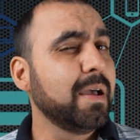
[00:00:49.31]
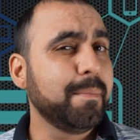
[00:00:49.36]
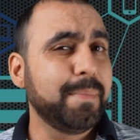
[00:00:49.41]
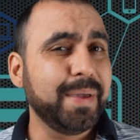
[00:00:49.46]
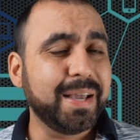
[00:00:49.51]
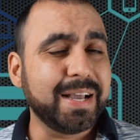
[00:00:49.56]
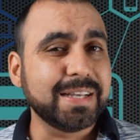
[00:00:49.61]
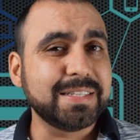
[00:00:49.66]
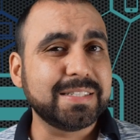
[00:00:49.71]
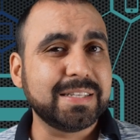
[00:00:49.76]

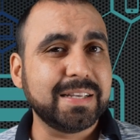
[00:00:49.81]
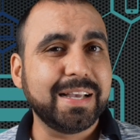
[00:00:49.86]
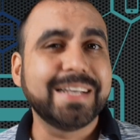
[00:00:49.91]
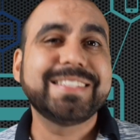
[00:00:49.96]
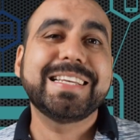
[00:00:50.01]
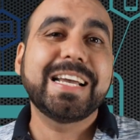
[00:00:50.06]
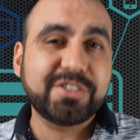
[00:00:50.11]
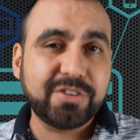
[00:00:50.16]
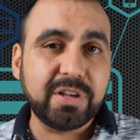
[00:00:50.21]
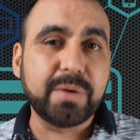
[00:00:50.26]
because
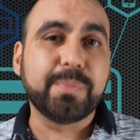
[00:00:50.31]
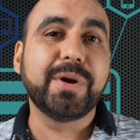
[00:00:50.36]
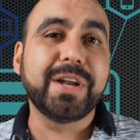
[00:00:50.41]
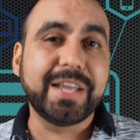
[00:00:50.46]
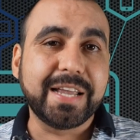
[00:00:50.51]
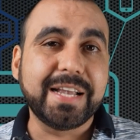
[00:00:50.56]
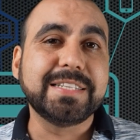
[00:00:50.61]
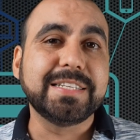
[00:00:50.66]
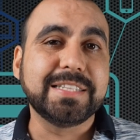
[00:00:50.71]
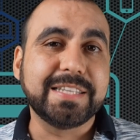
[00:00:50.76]
it's actually
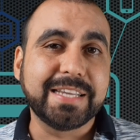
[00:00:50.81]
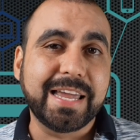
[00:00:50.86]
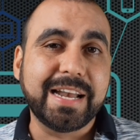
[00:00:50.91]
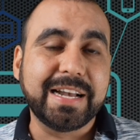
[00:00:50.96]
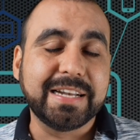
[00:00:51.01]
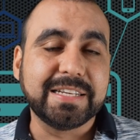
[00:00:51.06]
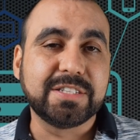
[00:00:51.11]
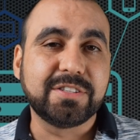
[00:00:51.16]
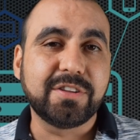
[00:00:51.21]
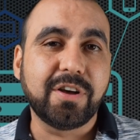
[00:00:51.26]
pretty easy to get
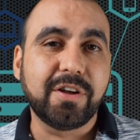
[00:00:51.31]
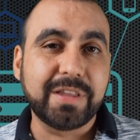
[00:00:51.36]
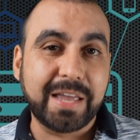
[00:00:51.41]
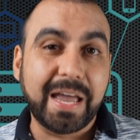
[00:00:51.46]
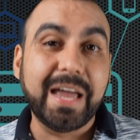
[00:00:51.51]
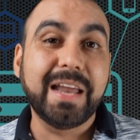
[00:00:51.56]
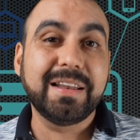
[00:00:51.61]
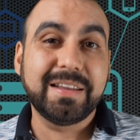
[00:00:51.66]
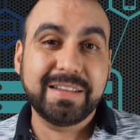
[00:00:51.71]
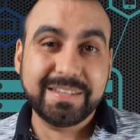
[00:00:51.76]
it installed
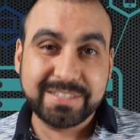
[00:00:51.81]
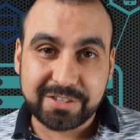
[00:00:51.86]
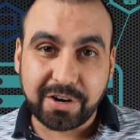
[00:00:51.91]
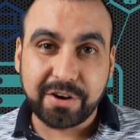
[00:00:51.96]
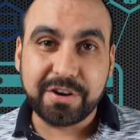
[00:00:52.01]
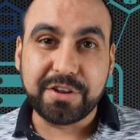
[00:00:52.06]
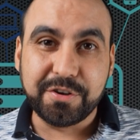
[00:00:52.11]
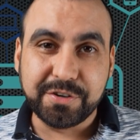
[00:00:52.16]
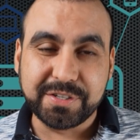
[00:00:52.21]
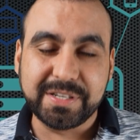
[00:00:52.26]
and
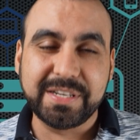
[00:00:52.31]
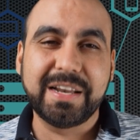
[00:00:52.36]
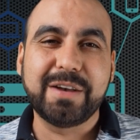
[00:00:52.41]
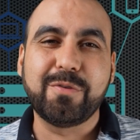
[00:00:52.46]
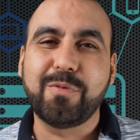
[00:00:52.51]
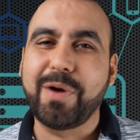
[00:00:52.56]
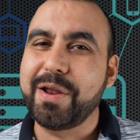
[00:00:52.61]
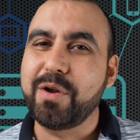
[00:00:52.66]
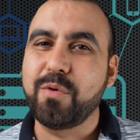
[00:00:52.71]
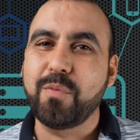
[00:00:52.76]
start using
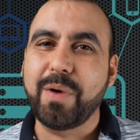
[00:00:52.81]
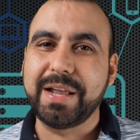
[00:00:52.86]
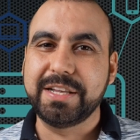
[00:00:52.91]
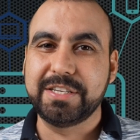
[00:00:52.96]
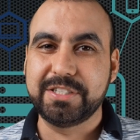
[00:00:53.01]
it right away.